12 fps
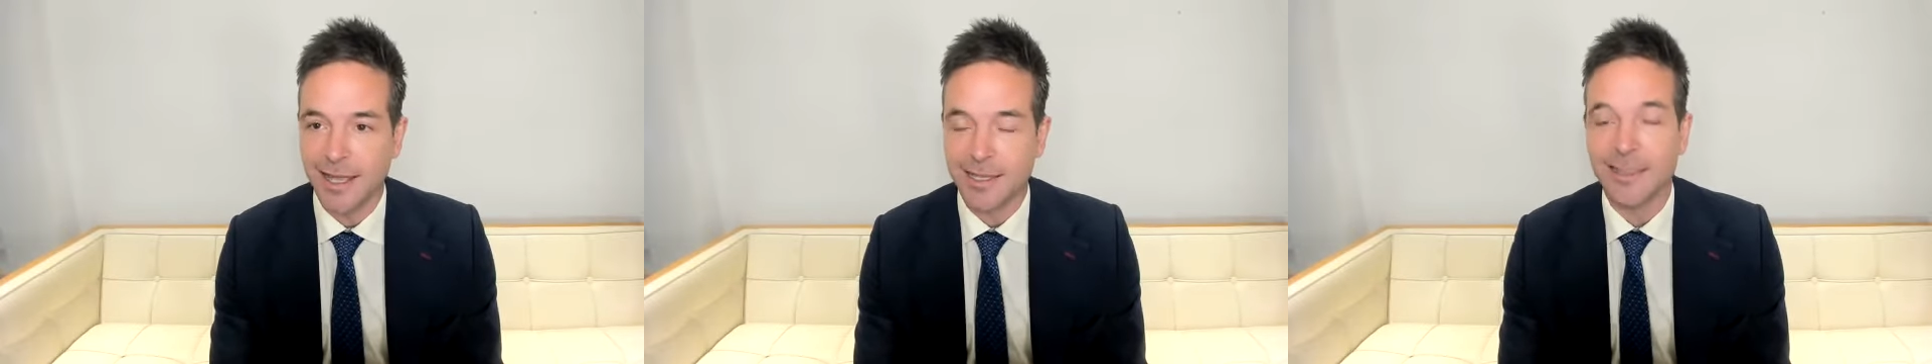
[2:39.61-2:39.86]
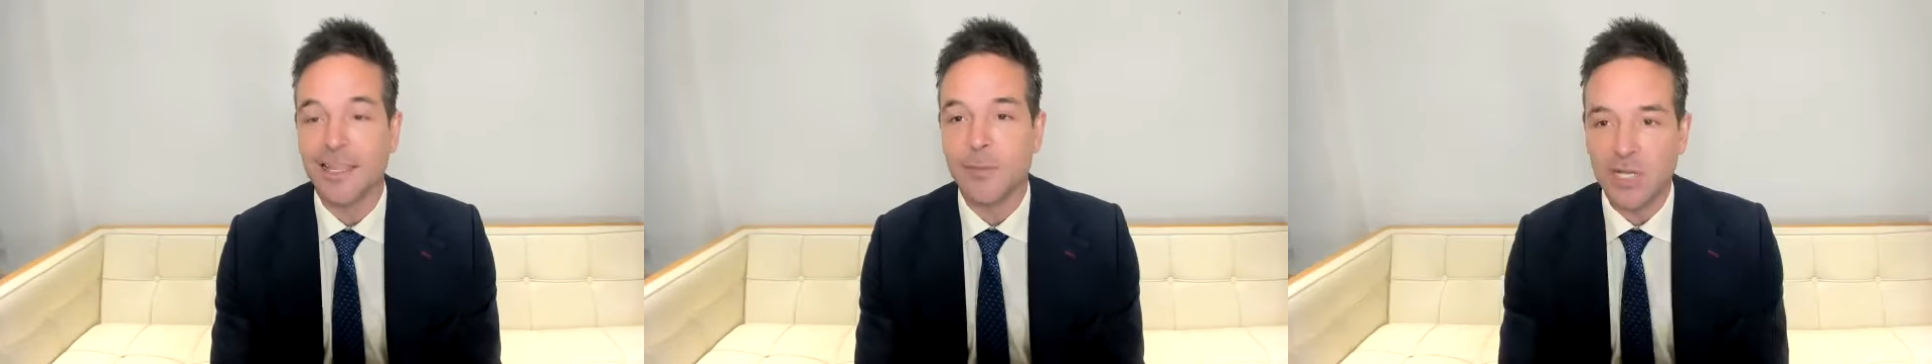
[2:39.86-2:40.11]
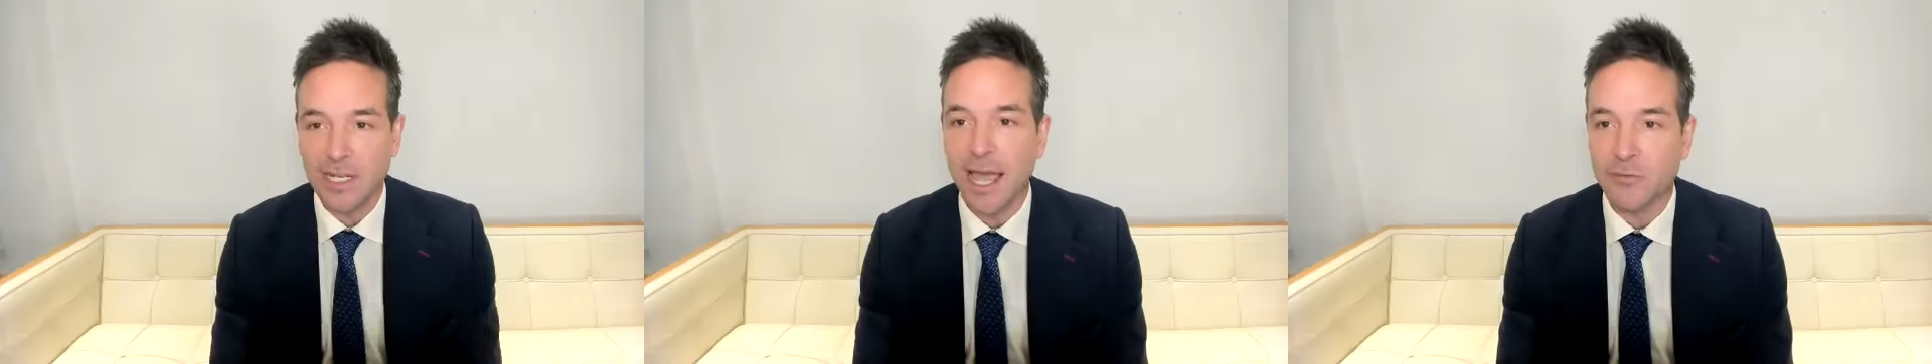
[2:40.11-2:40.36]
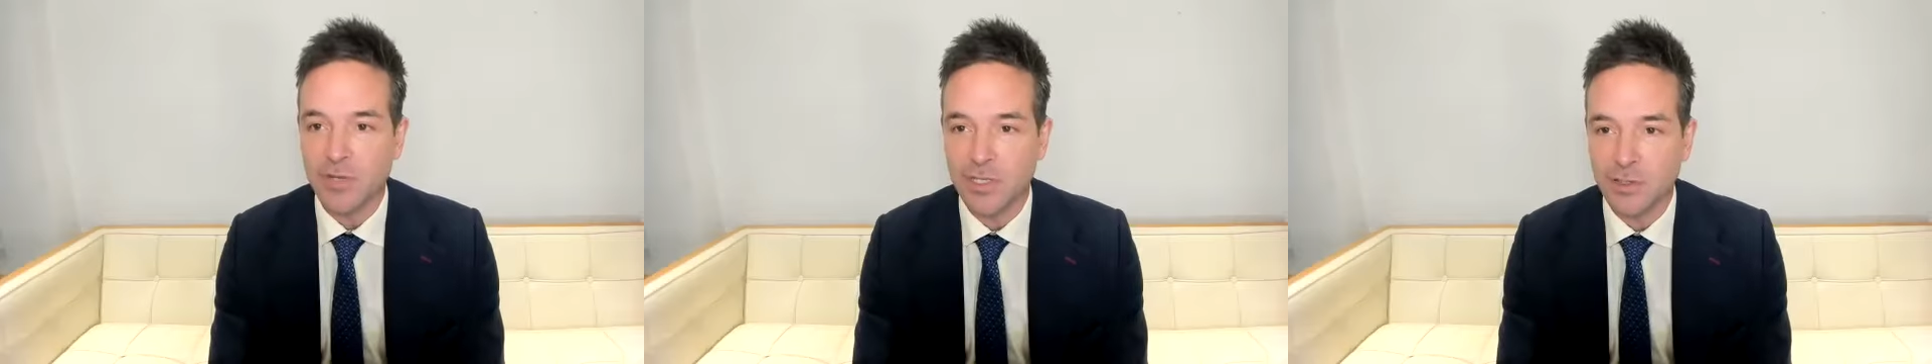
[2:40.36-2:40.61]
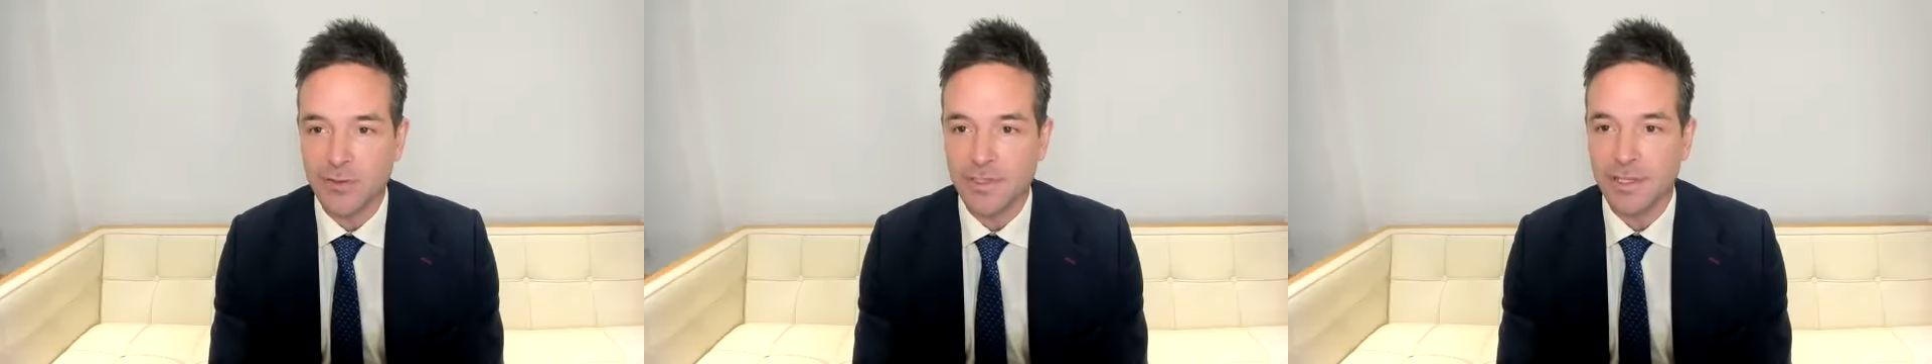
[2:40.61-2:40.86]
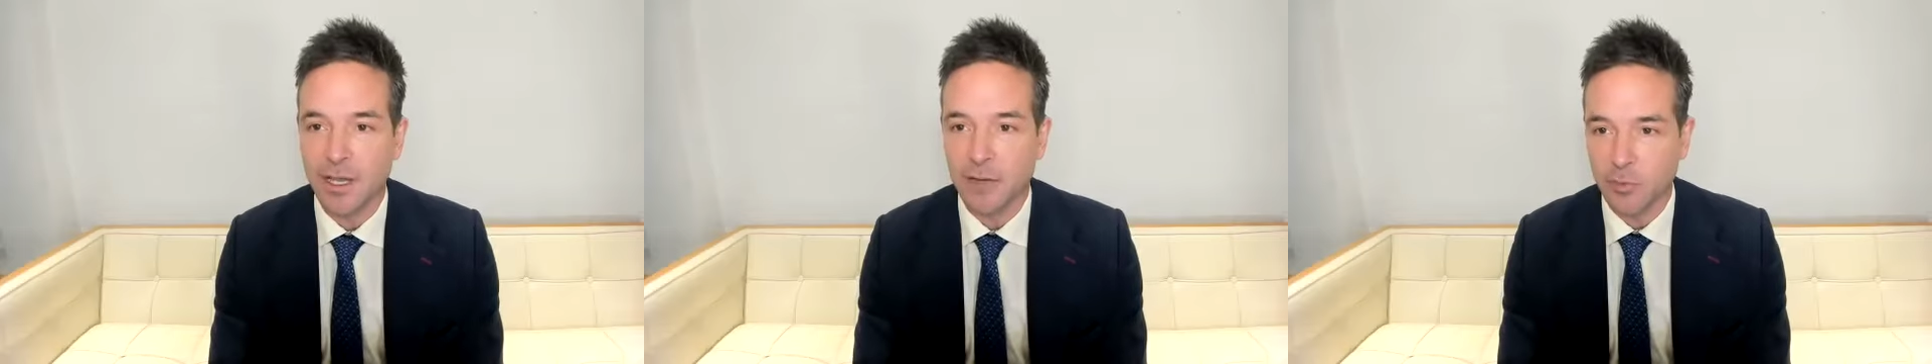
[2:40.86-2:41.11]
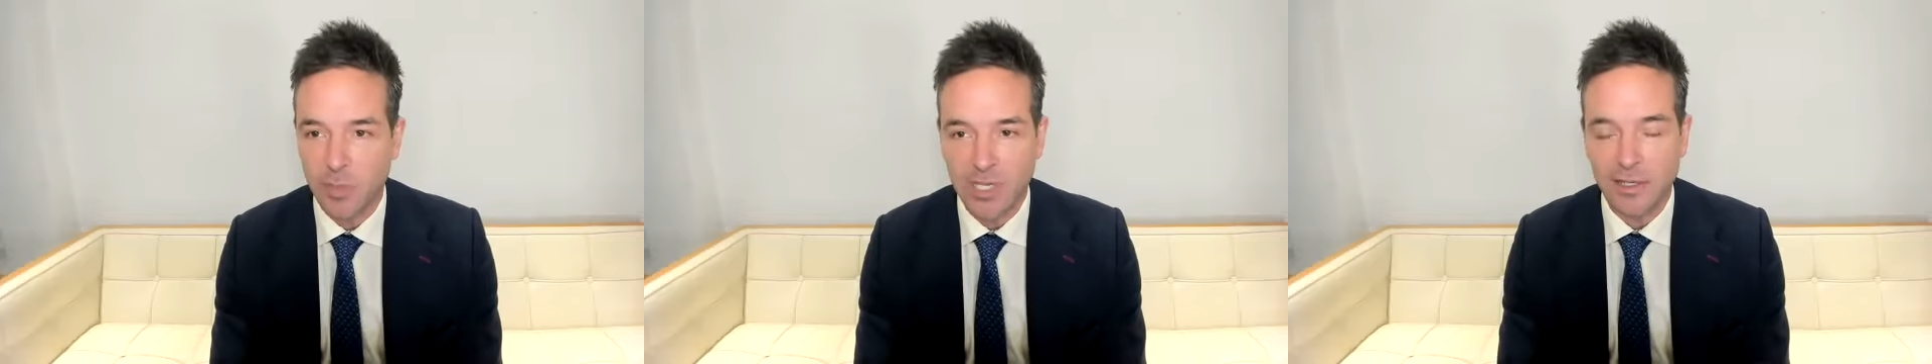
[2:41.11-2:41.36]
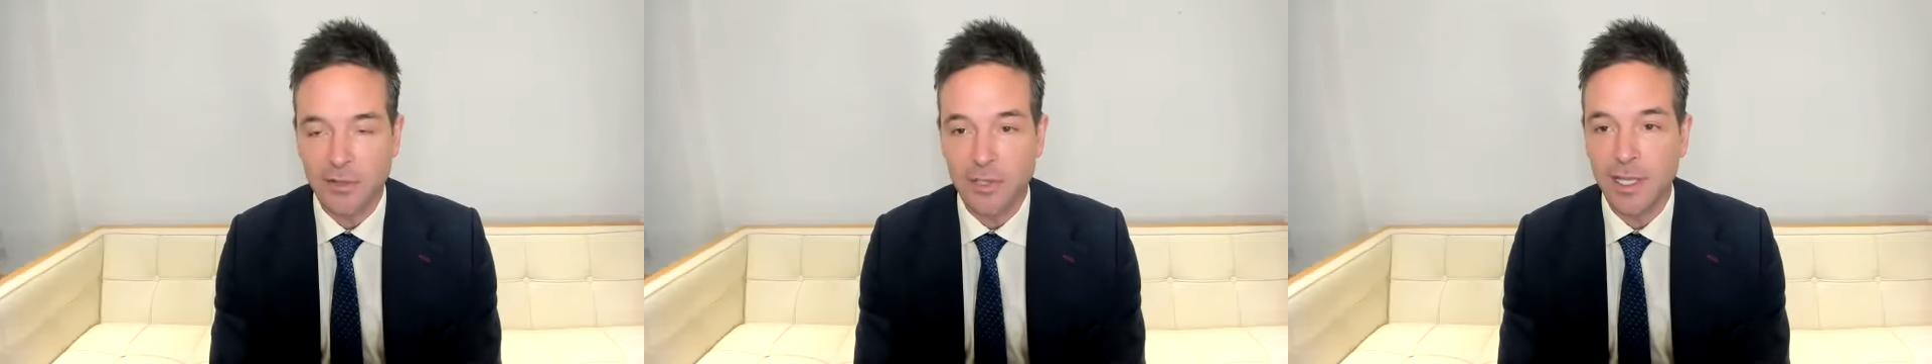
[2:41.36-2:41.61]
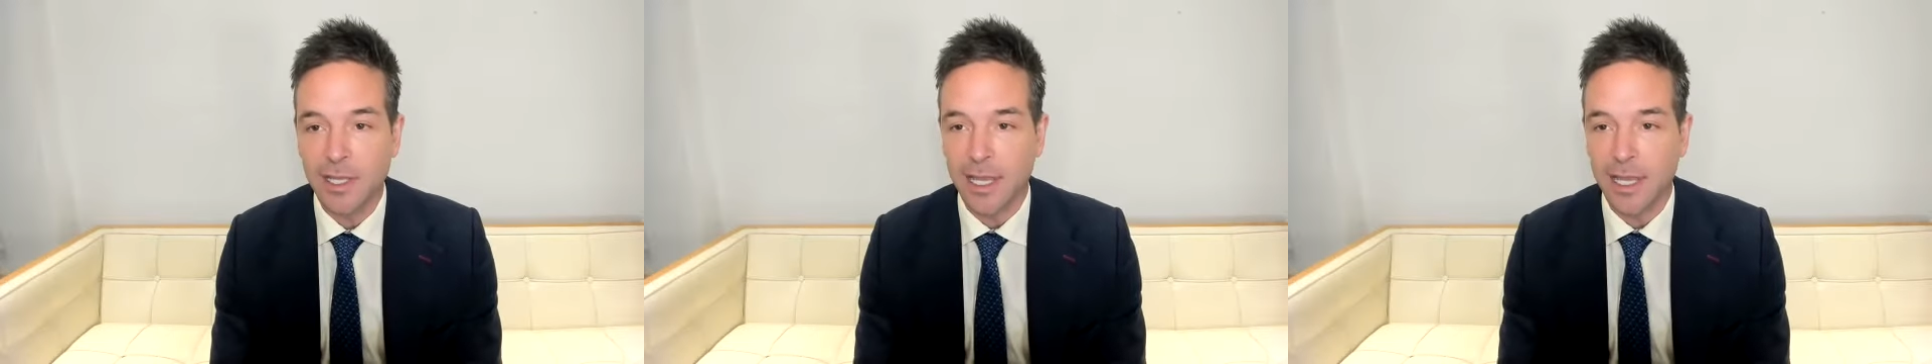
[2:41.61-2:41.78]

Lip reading: limited avenues of appeal,